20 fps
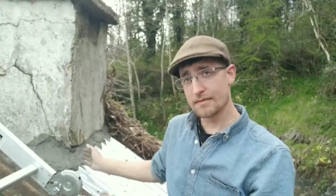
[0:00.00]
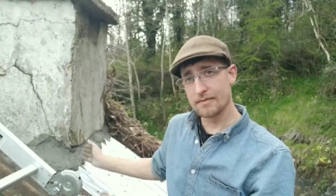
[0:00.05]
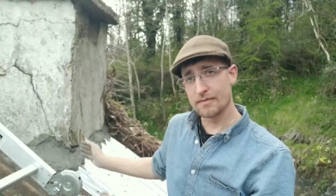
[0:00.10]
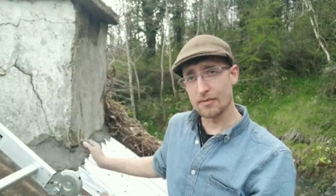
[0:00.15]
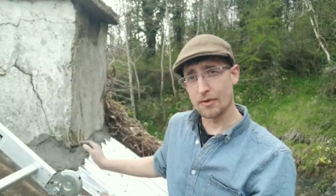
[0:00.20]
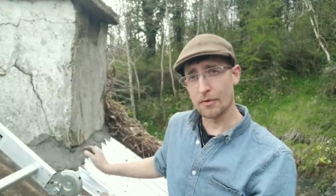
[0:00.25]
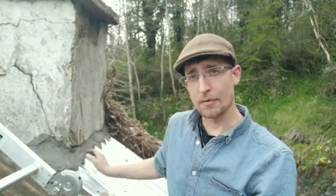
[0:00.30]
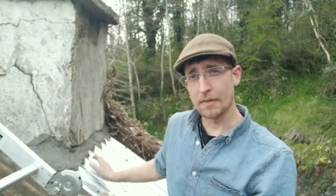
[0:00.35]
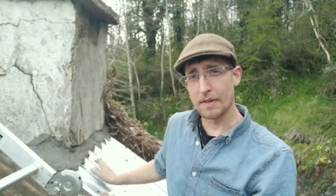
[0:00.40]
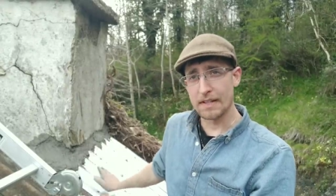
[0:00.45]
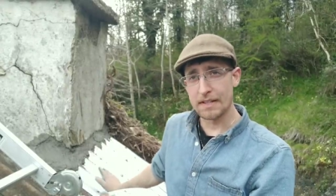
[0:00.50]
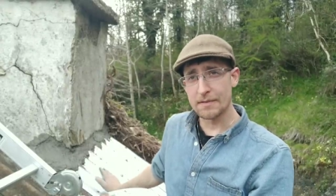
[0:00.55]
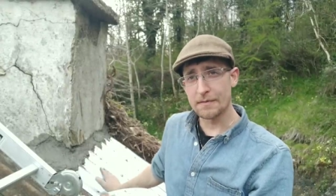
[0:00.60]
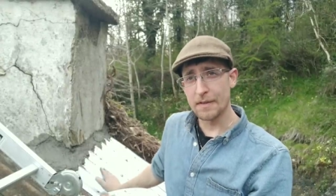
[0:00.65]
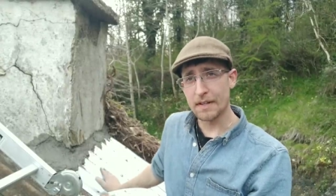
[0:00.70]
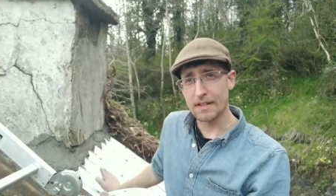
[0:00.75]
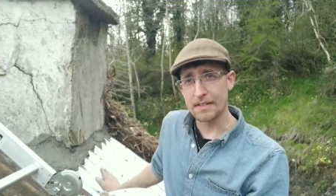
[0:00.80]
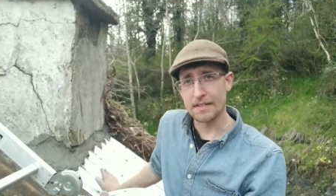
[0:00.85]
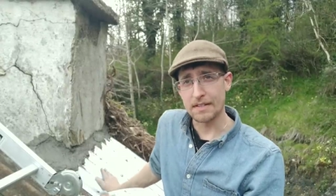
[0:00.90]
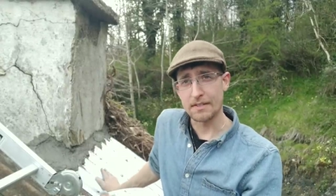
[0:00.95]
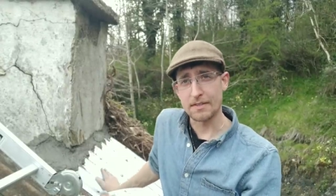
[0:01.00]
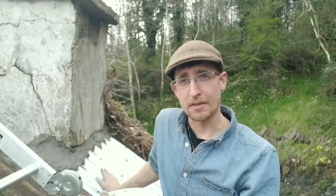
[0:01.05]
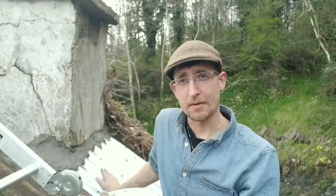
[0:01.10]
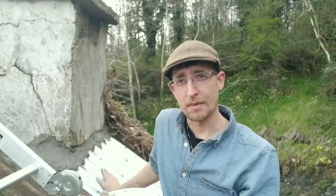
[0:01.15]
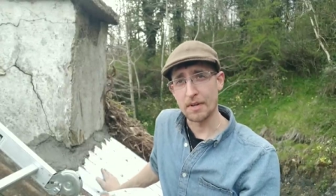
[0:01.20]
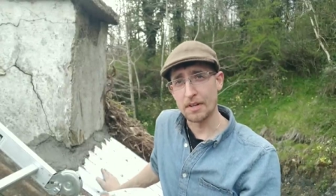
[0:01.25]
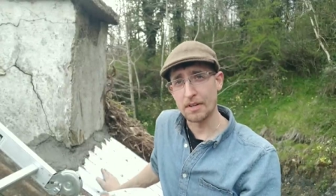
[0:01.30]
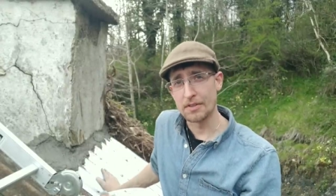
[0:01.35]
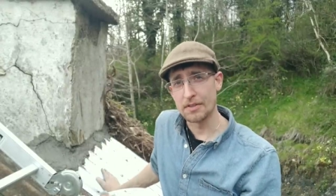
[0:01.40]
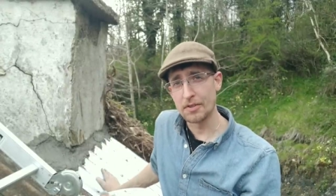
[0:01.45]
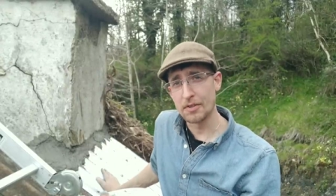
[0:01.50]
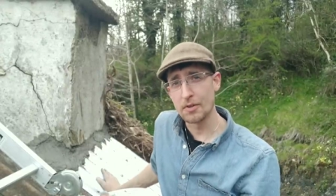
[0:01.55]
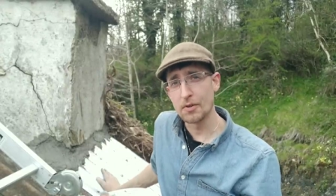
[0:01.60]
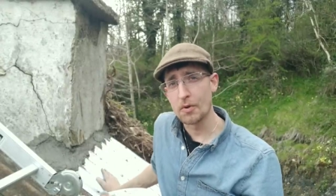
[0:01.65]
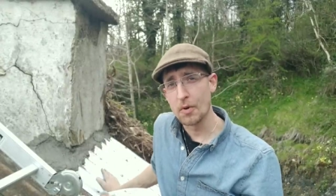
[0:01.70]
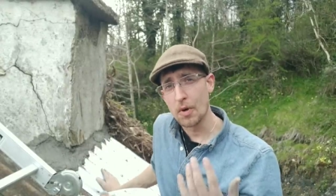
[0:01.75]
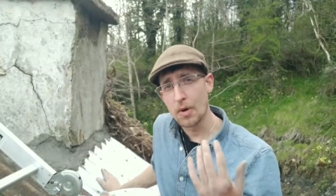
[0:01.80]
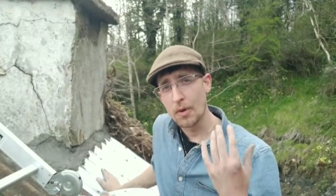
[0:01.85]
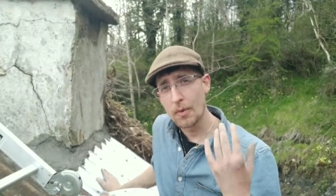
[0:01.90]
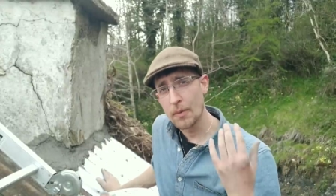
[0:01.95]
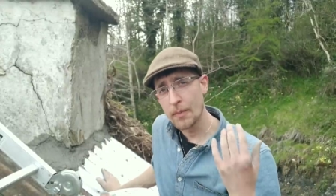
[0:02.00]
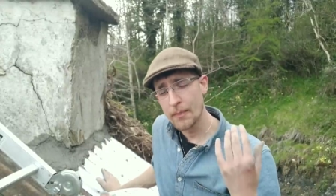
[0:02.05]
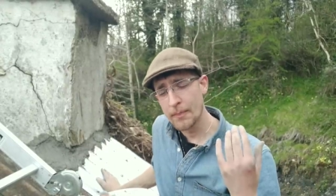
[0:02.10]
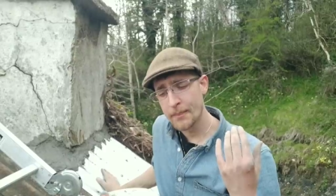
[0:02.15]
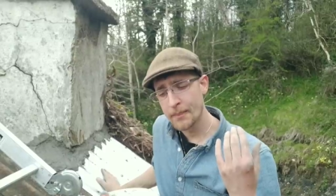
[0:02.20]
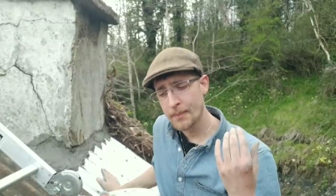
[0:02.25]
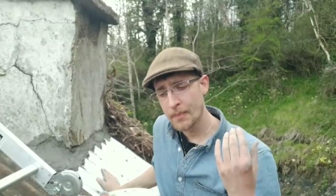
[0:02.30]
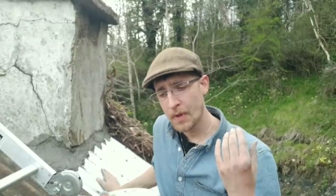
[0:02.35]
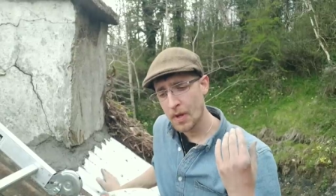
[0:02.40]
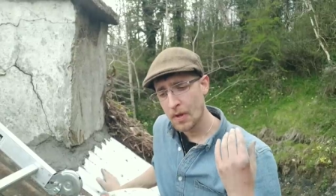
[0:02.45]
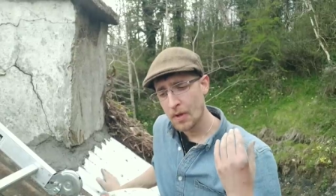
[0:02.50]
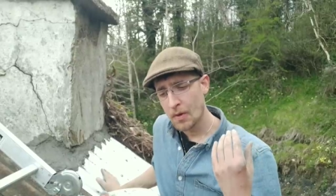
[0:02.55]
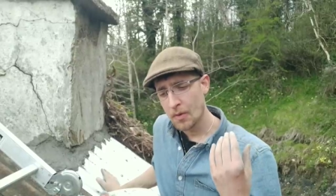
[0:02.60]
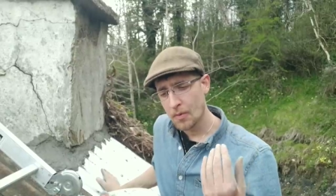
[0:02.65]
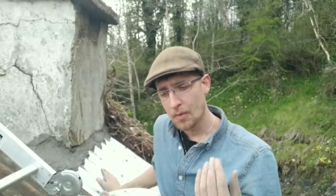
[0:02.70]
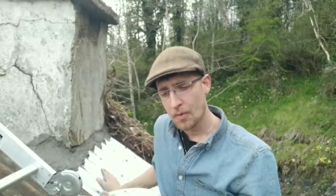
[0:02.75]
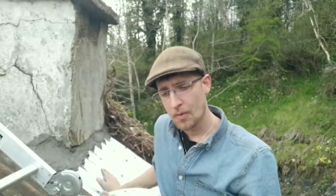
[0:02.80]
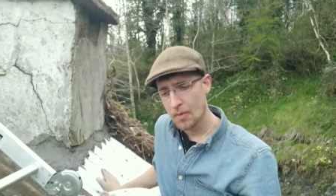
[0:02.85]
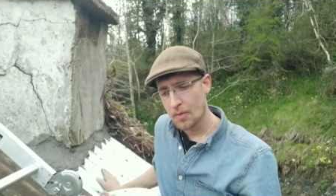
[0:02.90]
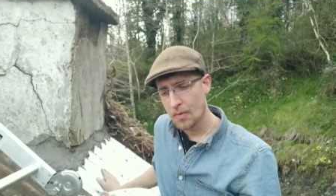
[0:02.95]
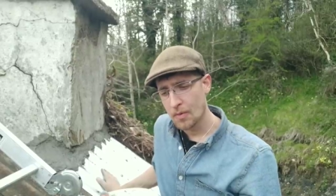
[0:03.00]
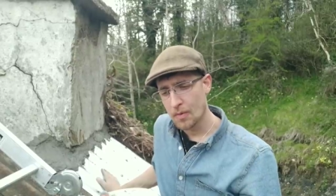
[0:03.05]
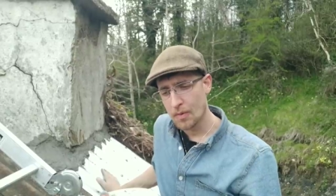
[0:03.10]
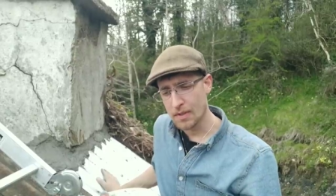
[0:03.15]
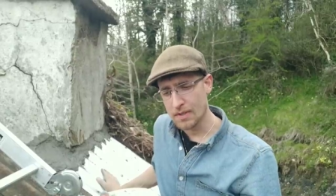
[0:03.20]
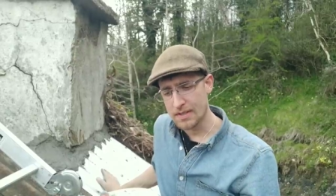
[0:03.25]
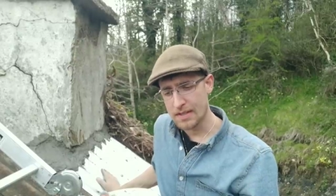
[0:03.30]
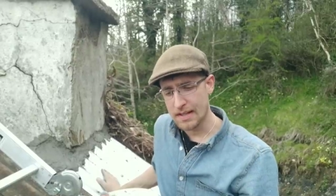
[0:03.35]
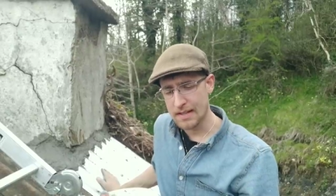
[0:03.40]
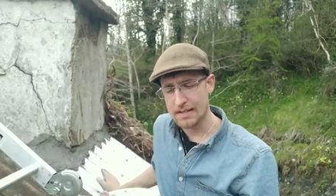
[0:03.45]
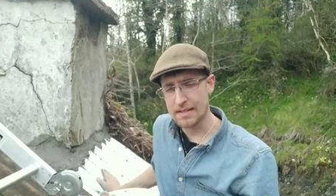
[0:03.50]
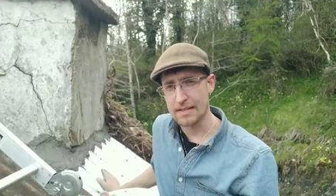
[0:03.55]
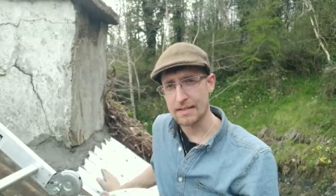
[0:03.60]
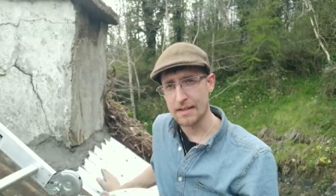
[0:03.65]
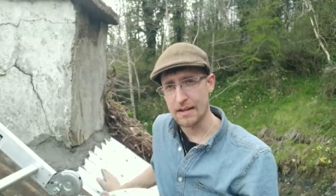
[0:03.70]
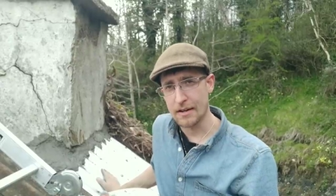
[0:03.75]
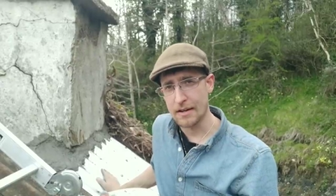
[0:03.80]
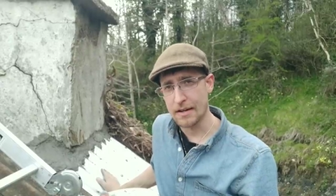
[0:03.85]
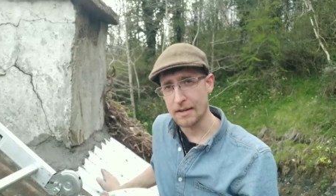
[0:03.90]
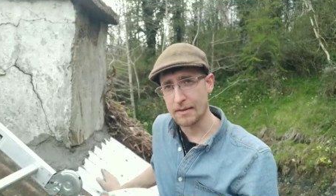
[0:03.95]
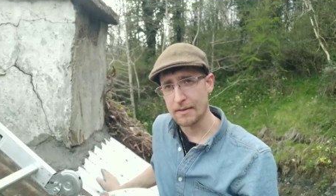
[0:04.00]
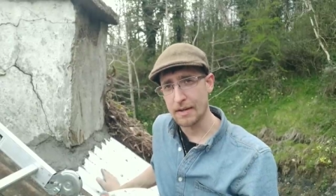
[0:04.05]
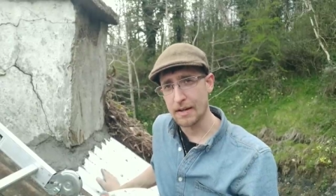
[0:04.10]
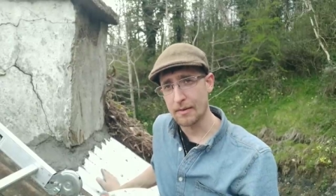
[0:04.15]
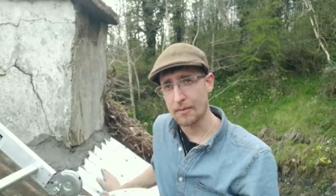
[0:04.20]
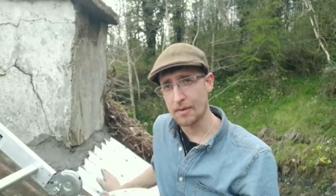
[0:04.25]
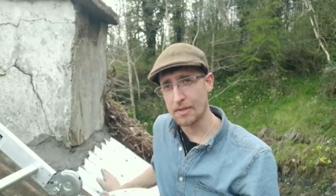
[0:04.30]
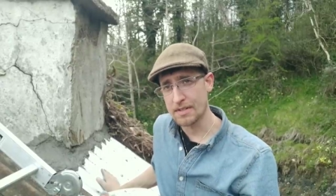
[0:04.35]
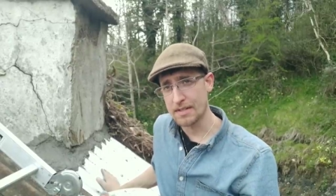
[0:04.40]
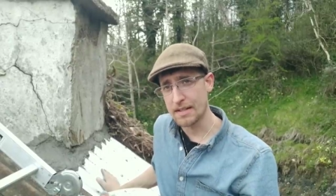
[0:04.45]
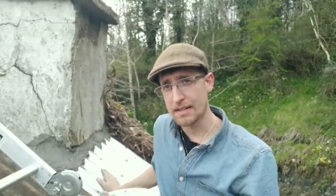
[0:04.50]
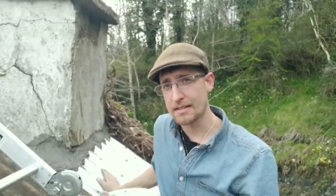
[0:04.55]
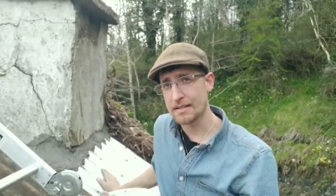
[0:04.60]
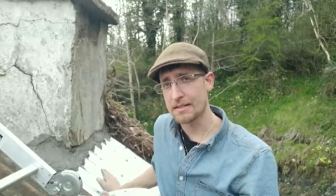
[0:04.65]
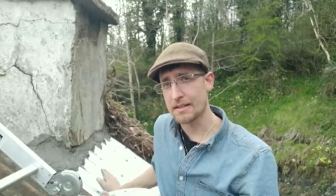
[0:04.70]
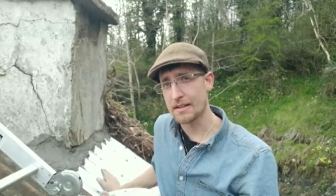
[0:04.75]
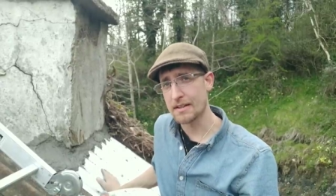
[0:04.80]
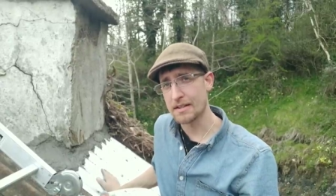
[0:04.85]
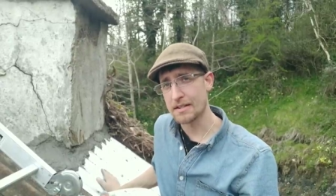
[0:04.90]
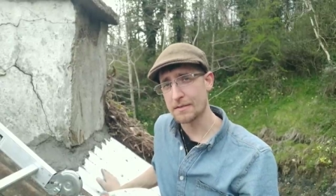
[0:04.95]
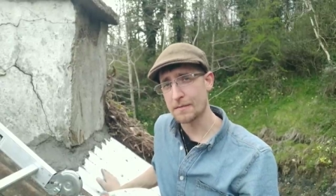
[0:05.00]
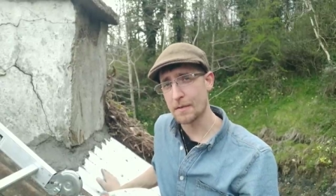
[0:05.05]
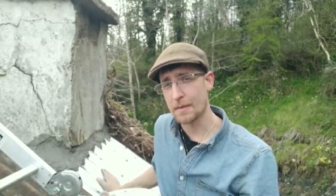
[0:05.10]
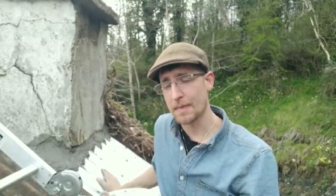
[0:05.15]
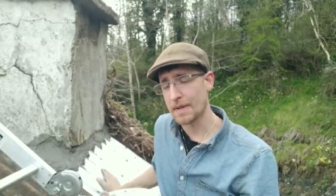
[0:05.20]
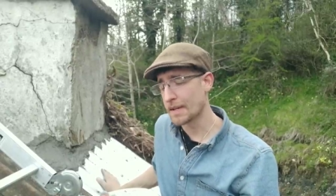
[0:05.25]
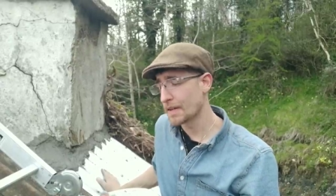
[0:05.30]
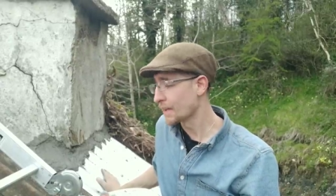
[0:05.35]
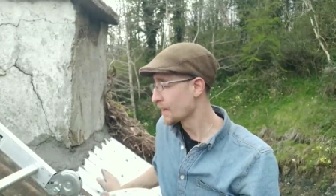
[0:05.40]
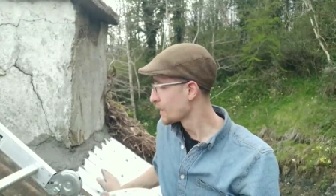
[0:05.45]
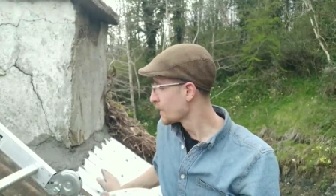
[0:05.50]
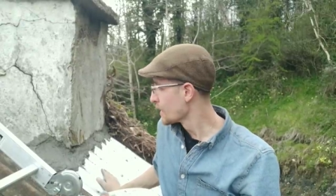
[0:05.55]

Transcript: roof needs fixing, so I'm going to do what's necessary. And what's necessary is for me